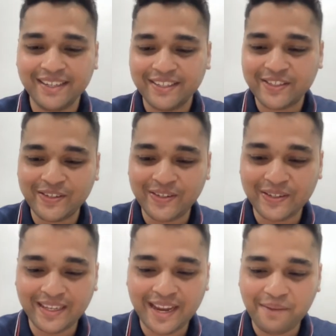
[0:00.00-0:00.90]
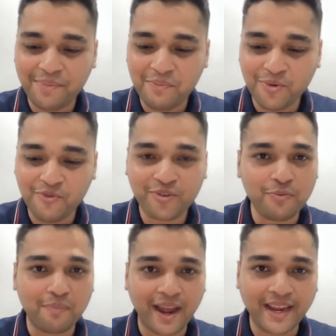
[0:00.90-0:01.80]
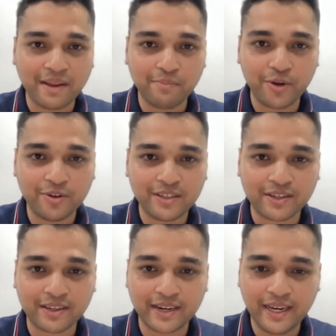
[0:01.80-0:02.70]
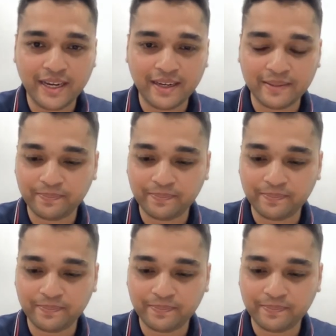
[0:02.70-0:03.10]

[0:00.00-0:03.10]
So, let me move to my computer screen.